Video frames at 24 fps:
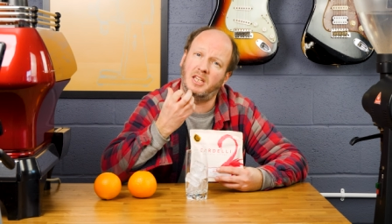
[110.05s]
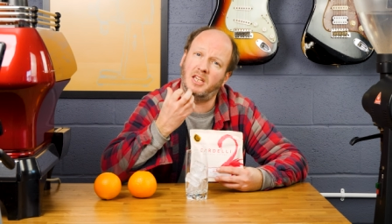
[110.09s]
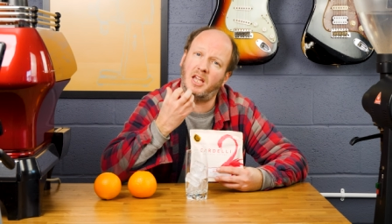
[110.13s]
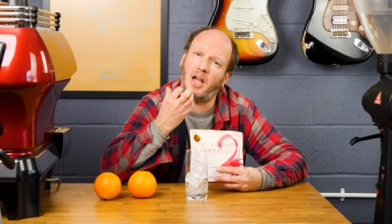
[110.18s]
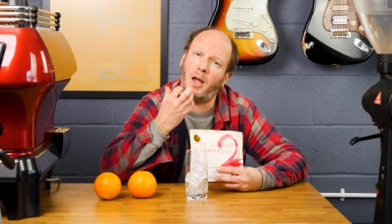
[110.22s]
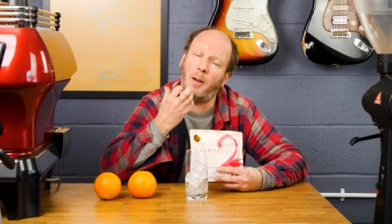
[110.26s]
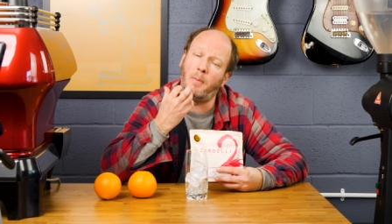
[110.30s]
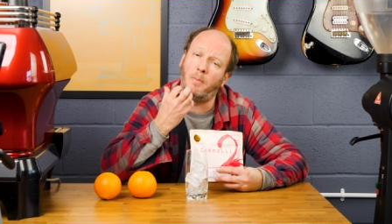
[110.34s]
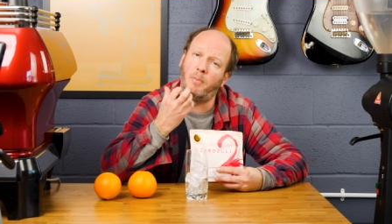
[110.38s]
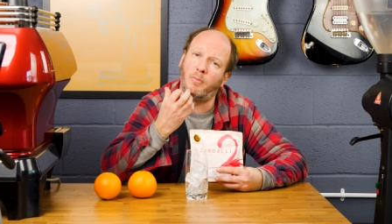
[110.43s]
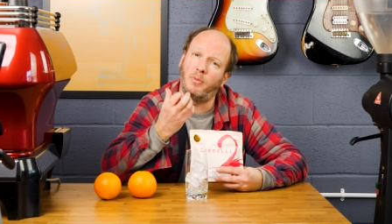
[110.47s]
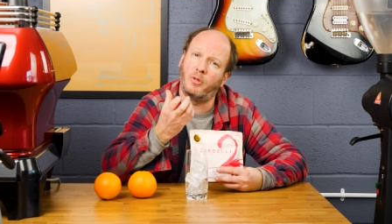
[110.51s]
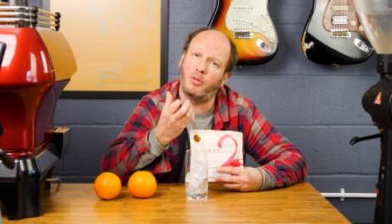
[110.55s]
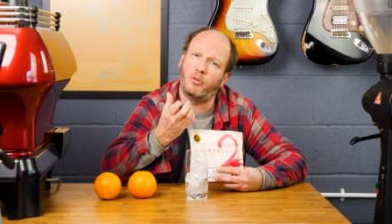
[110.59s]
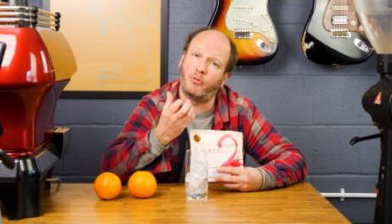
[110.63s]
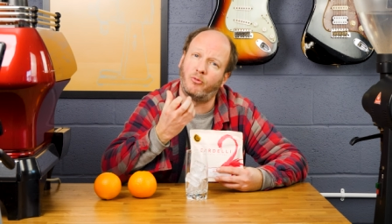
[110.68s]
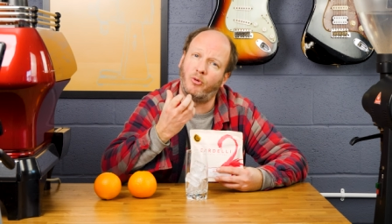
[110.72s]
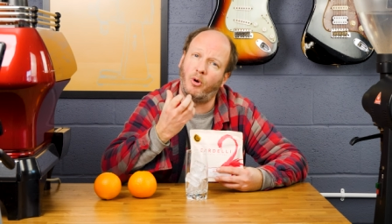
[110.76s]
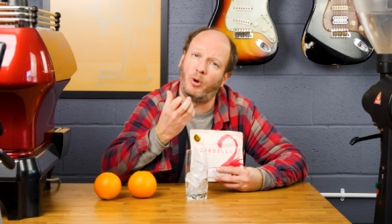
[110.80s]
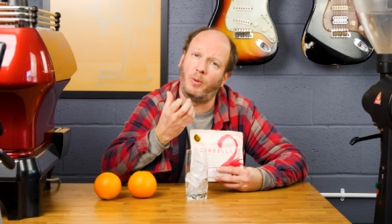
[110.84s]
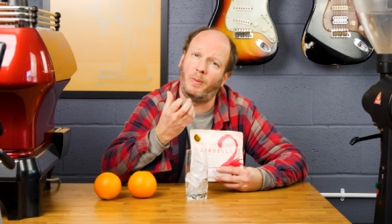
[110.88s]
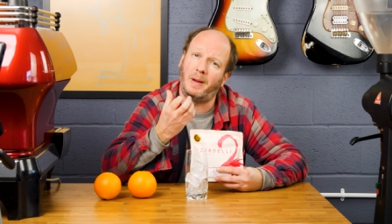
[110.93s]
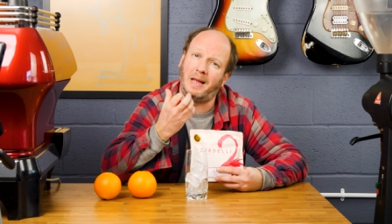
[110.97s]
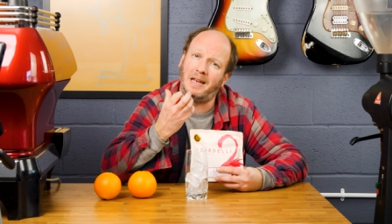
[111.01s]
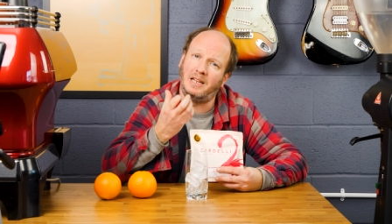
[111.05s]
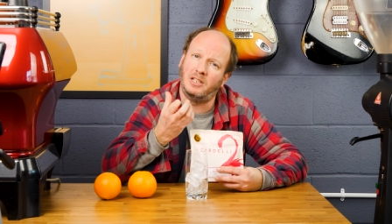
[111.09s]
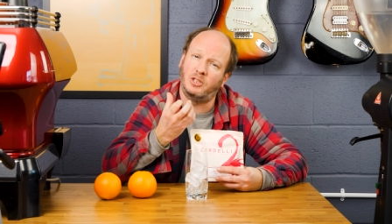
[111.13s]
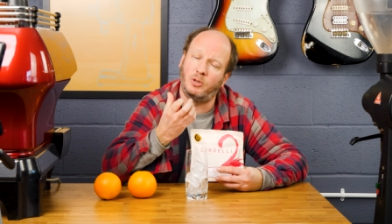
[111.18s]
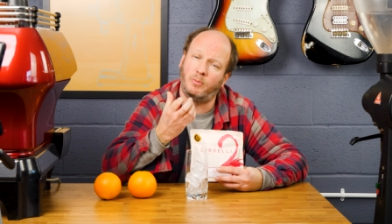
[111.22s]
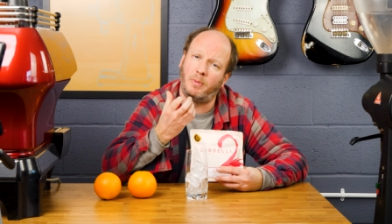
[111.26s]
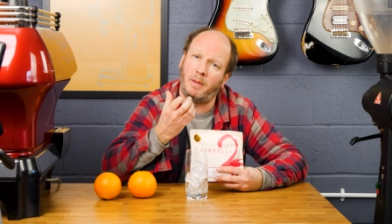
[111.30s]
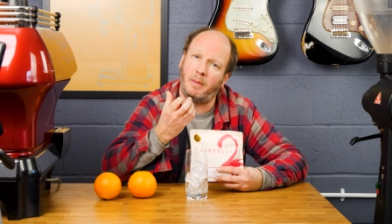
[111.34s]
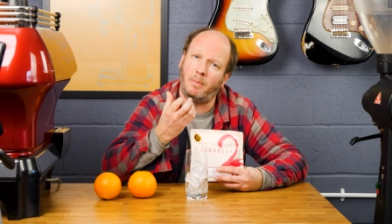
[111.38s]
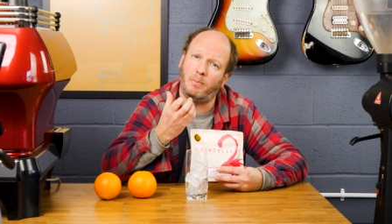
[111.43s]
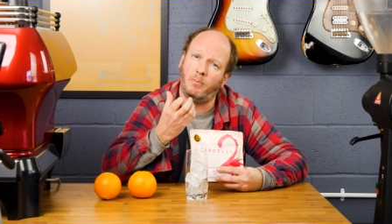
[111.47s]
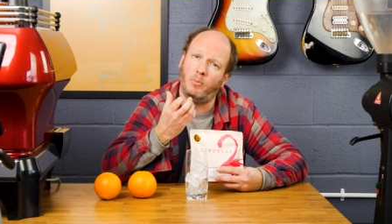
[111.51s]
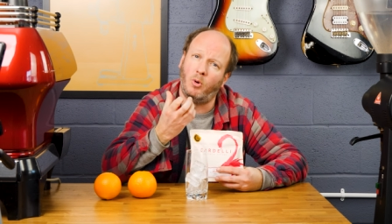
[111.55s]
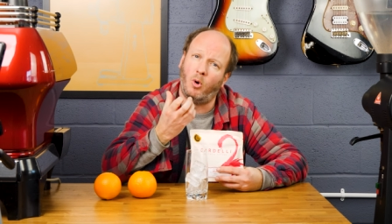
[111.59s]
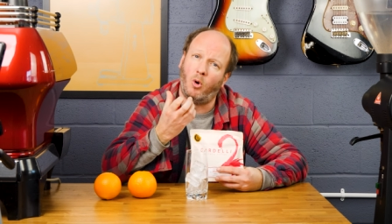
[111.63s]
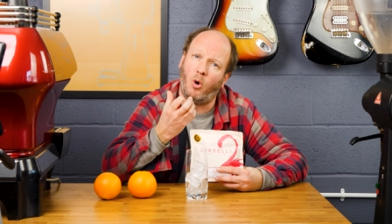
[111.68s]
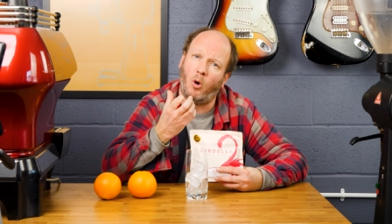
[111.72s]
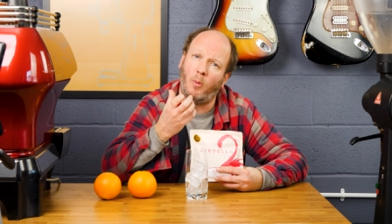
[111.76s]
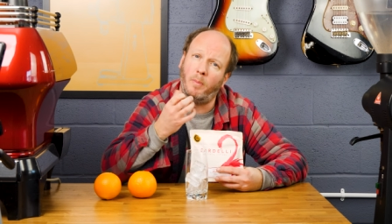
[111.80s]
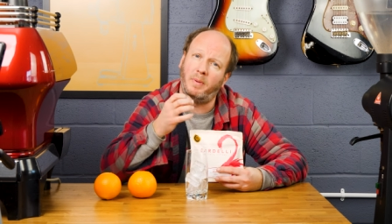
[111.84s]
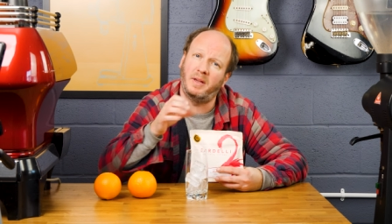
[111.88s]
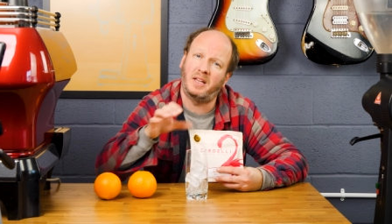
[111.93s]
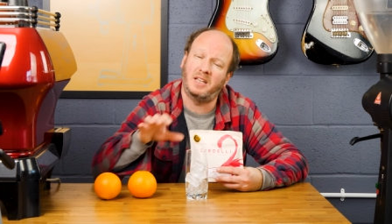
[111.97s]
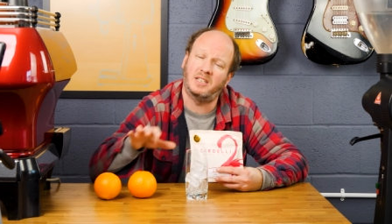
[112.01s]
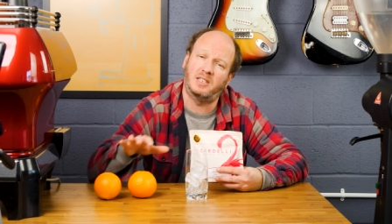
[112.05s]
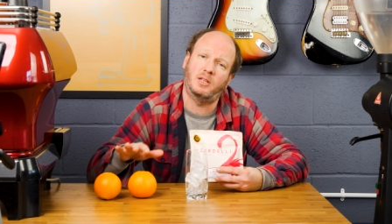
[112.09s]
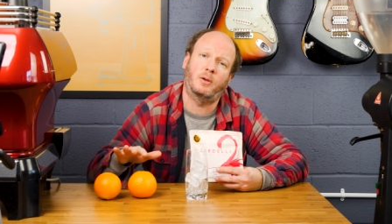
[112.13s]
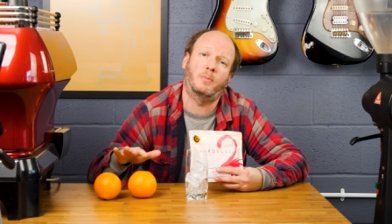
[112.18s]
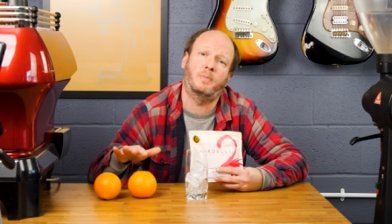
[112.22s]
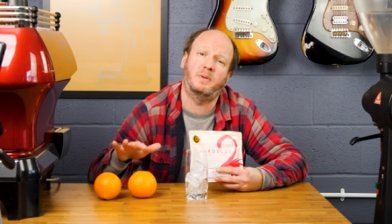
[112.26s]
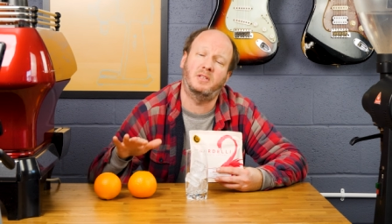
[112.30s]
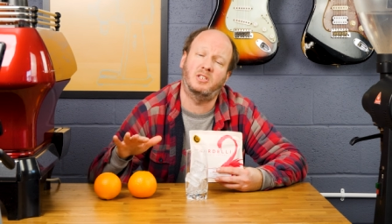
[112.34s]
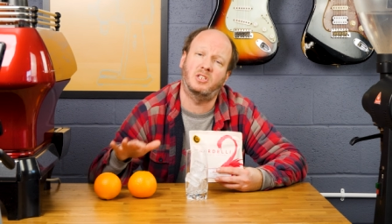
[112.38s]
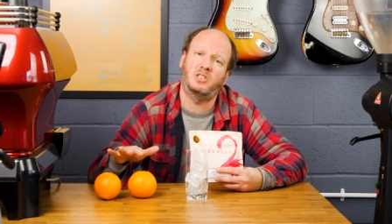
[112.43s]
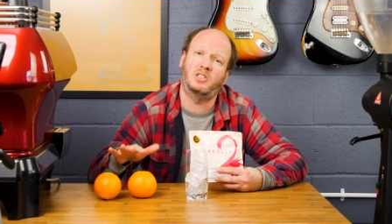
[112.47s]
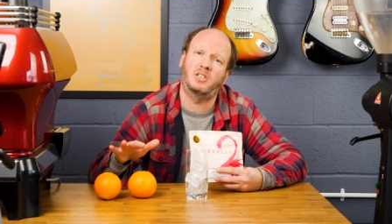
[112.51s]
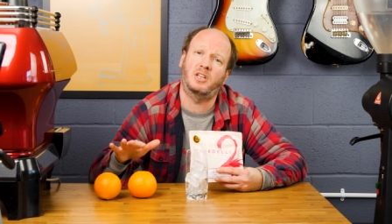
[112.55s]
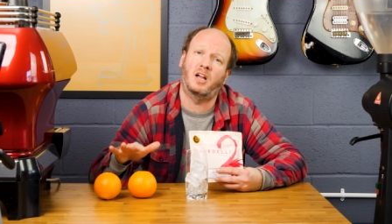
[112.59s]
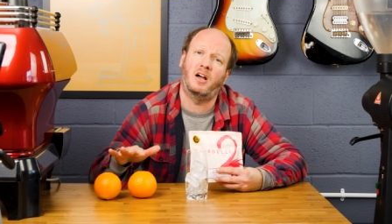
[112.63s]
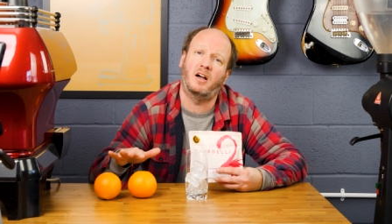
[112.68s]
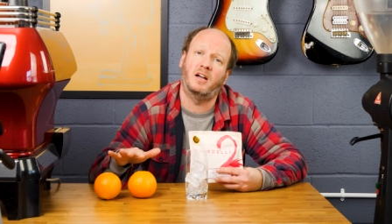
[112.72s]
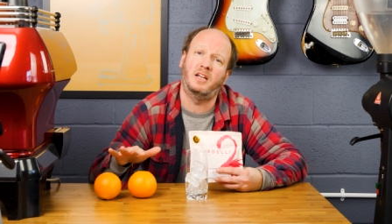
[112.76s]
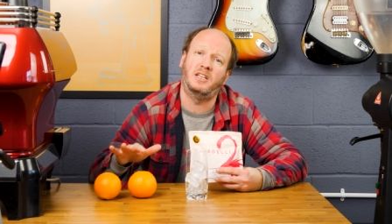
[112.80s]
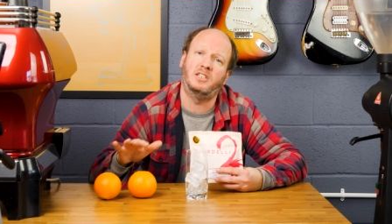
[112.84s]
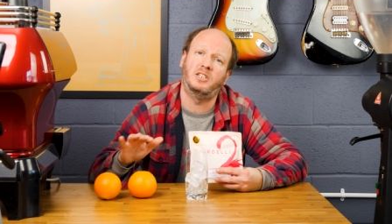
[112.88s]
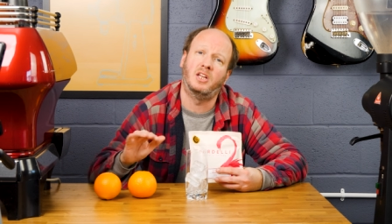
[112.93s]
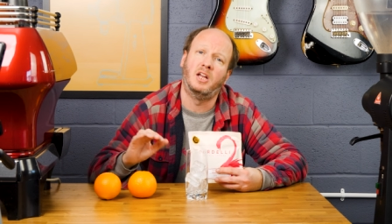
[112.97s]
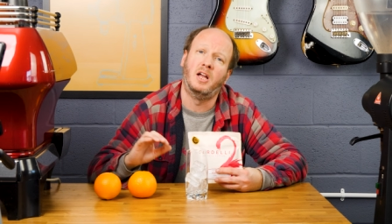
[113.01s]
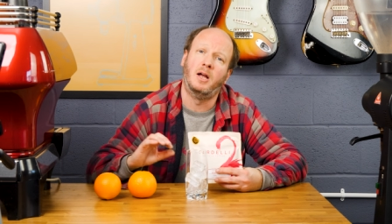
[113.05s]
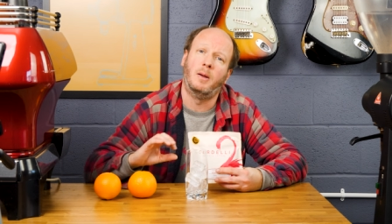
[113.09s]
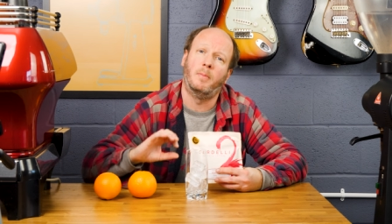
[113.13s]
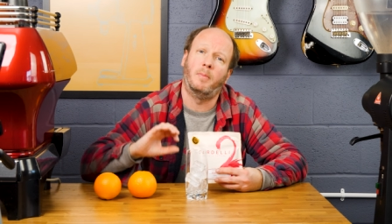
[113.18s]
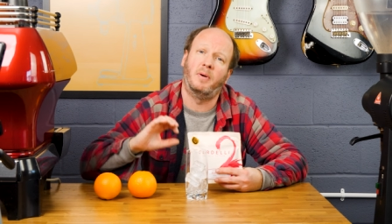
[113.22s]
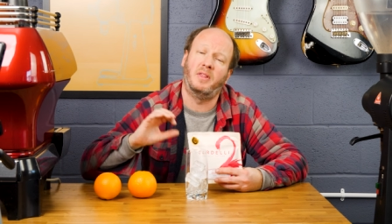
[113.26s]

come through a little bit more because they'll be disguised